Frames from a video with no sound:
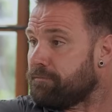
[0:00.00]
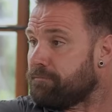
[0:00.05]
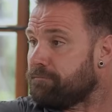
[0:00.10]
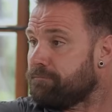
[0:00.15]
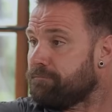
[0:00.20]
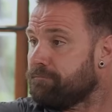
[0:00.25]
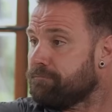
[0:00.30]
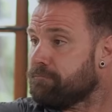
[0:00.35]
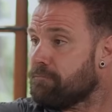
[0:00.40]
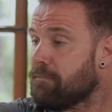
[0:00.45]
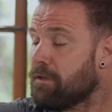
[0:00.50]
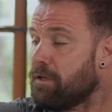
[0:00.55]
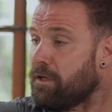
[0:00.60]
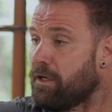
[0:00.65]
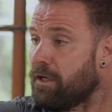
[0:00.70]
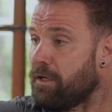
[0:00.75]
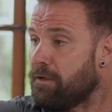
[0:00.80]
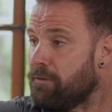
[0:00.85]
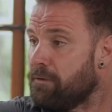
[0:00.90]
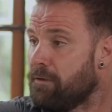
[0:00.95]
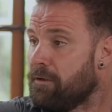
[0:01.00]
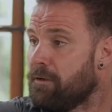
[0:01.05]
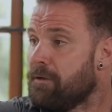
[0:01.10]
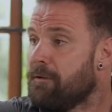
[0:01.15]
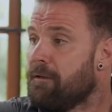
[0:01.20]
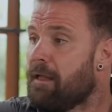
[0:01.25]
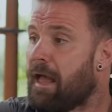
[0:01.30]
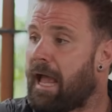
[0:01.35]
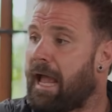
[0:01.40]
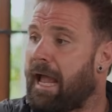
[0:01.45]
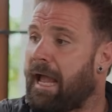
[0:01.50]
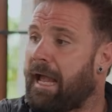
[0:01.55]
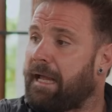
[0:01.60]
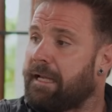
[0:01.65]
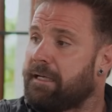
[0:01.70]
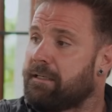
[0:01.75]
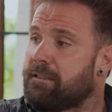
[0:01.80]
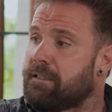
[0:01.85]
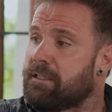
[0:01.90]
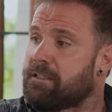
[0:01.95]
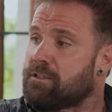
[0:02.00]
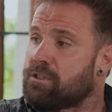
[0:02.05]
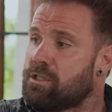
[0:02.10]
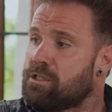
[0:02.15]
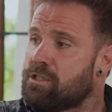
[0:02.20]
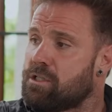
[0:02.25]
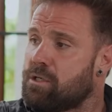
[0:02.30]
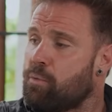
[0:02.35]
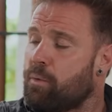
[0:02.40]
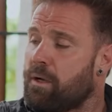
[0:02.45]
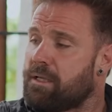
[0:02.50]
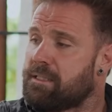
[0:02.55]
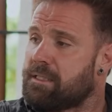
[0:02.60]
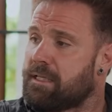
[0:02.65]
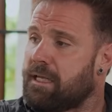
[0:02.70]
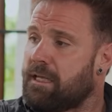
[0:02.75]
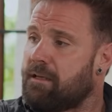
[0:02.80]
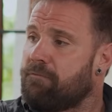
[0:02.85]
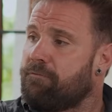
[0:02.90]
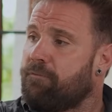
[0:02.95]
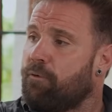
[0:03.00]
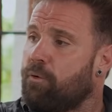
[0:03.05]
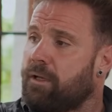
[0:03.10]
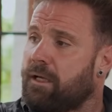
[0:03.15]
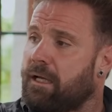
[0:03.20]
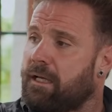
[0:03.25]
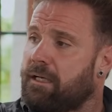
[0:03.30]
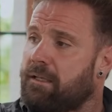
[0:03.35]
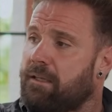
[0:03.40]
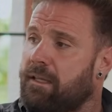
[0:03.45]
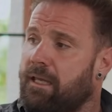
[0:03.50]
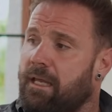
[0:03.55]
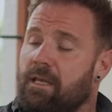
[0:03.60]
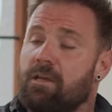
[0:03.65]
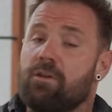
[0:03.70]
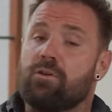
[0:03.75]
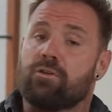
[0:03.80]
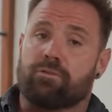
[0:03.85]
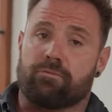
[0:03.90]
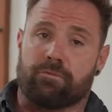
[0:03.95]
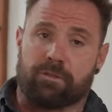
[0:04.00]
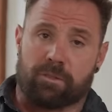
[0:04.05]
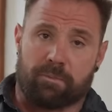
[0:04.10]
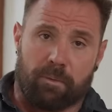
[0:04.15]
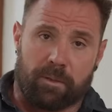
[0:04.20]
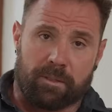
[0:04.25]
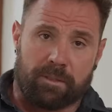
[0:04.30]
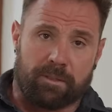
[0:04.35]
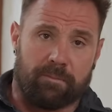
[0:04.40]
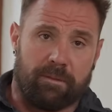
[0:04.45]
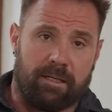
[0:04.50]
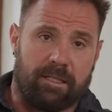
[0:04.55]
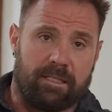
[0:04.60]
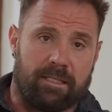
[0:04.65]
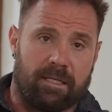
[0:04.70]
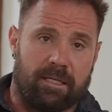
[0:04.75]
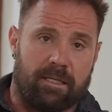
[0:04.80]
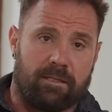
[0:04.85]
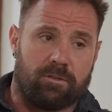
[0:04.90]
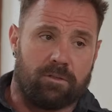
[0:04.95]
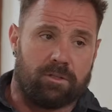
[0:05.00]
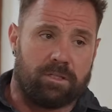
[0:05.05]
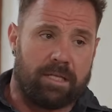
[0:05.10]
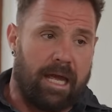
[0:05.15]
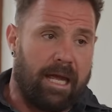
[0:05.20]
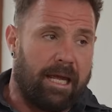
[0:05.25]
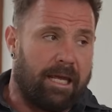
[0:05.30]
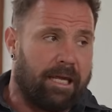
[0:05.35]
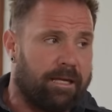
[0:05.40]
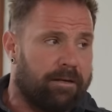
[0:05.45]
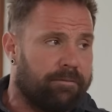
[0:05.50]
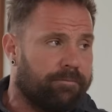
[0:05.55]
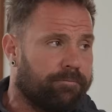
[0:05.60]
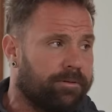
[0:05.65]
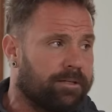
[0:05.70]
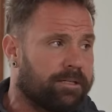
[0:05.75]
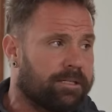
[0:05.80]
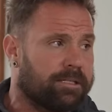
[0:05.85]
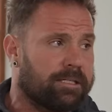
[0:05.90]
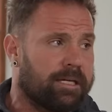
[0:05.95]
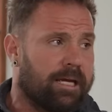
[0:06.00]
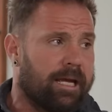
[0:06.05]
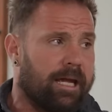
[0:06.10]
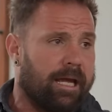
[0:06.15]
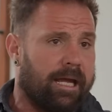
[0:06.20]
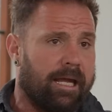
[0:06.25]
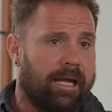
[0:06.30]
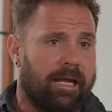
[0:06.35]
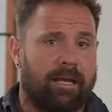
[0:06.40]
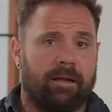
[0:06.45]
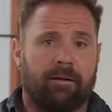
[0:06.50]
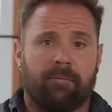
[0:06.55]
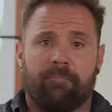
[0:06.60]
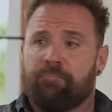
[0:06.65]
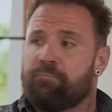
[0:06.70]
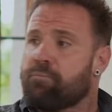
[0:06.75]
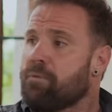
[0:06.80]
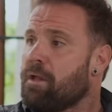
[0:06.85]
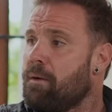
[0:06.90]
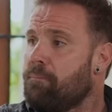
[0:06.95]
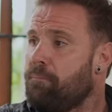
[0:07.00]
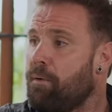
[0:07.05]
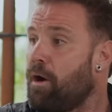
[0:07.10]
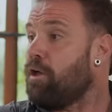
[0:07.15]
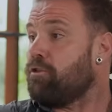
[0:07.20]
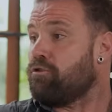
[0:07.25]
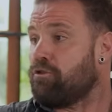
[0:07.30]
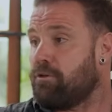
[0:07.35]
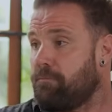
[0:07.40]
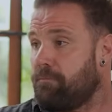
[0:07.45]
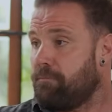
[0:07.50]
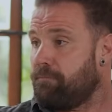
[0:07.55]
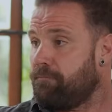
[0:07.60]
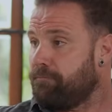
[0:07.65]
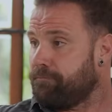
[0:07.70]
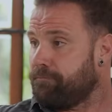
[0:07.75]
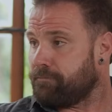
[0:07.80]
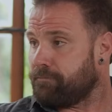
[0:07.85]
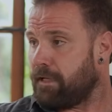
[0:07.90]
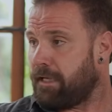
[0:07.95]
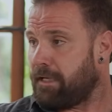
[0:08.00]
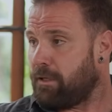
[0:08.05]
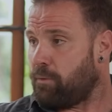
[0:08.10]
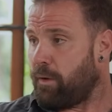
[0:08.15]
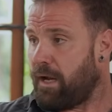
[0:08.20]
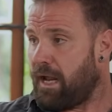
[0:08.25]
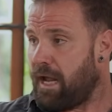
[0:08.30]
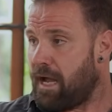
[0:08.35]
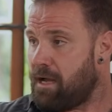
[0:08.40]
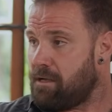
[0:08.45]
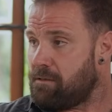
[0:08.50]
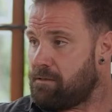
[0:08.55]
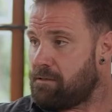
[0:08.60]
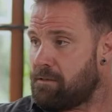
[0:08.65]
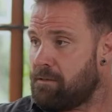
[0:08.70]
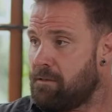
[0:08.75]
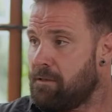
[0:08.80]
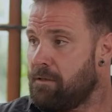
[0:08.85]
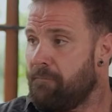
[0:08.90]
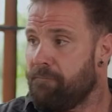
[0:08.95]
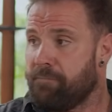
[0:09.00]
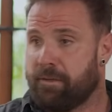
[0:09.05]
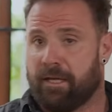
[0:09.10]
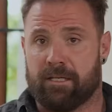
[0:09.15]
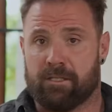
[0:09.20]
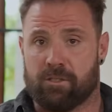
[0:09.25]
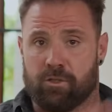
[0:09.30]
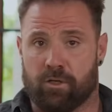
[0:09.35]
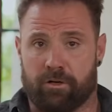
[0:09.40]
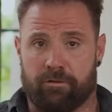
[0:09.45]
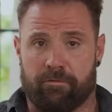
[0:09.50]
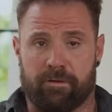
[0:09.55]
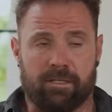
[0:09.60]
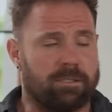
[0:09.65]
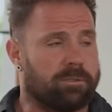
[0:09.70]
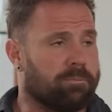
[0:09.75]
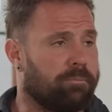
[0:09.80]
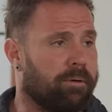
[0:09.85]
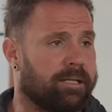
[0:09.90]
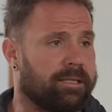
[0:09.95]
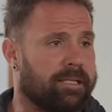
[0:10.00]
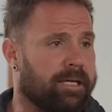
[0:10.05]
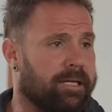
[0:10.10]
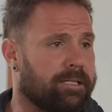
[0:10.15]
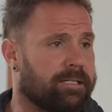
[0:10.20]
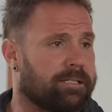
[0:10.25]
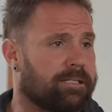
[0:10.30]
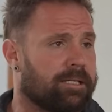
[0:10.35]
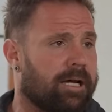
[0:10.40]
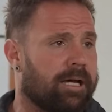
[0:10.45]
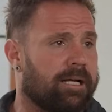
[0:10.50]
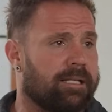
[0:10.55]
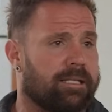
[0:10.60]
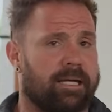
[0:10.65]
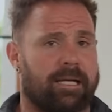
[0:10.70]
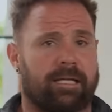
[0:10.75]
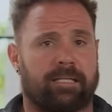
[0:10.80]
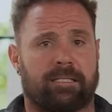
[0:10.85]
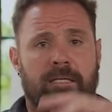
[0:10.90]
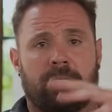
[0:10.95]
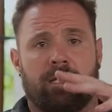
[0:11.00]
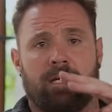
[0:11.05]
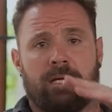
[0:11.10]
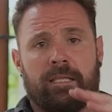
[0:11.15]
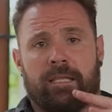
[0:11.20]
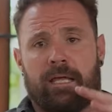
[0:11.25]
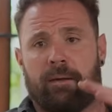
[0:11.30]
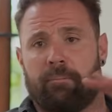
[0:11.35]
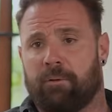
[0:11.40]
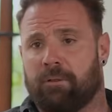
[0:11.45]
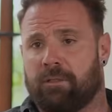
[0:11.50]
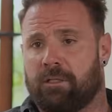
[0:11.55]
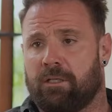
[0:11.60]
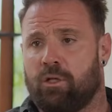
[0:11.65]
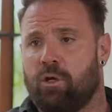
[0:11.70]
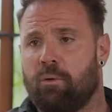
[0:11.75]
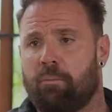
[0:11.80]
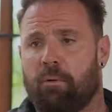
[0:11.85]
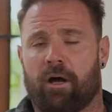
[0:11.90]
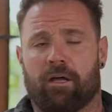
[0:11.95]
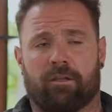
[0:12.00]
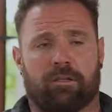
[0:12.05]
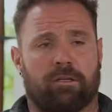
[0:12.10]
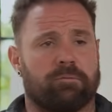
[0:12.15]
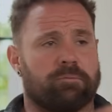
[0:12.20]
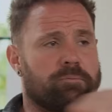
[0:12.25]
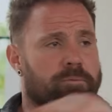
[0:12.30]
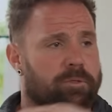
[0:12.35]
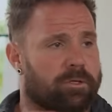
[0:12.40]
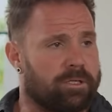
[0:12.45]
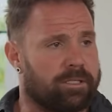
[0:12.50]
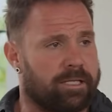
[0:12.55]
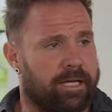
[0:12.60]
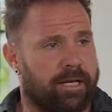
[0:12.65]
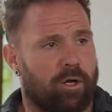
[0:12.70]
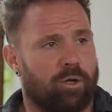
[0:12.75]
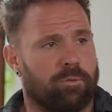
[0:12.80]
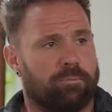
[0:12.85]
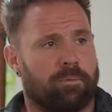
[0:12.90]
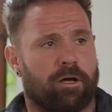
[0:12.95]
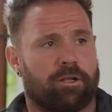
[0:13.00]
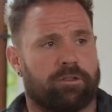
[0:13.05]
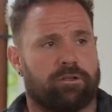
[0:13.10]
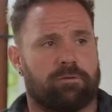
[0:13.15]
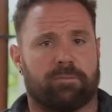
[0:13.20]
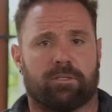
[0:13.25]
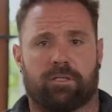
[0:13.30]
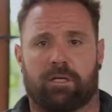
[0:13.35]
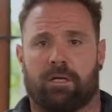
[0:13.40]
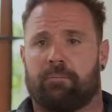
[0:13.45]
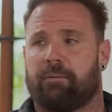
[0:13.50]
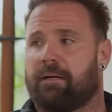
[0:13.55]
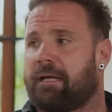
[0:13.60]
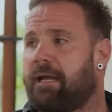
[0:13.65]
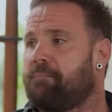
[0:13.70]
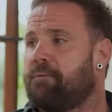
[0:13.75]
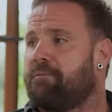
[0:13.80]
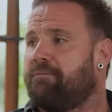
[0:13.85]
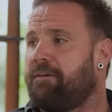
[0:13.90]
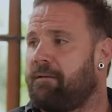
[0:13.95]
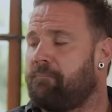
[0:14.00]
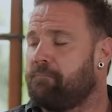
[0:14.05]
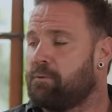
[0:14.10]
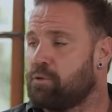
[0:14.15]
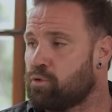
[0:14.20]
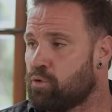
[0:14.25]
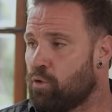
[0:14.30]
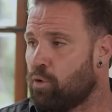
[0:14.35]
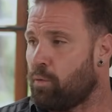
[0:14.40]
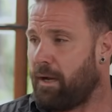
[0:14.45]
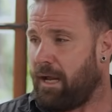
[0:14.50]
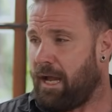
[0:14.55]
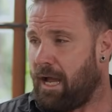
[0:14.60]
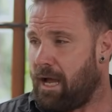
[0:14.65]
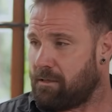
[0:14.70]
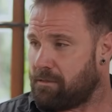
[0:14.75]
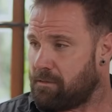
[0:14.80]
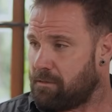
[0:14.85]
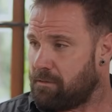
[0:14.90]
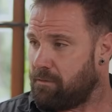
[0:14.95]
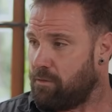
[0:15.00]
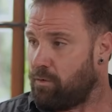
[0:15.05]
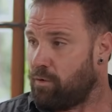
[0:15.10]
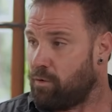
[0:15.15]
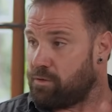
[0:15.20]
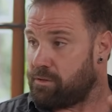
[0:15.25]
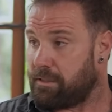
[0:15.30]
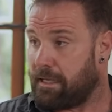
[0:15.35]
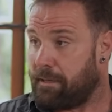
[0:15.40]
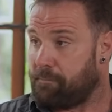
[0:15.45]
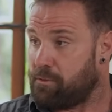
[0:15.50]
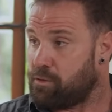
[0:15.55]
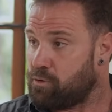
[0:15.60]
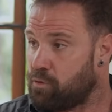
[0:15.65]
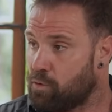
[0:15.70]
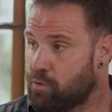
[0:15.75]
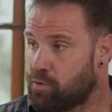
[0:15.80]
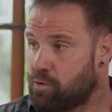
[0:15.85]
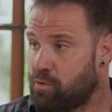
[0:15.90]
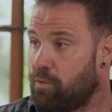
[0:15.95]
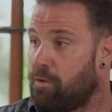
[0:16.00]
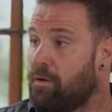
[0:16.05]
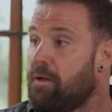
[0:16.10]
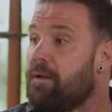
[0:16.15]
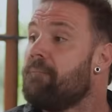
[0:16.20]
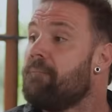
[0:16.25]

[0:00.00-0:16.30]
No. You know? And it's also once again falling under the end user responsibility. Today, if it's a bathroom in a yeah. warehouse, that is not a risk, but they decide that they're building new bathrooms because that old bathroom is going to become a flammable store warehouse or flammable store store.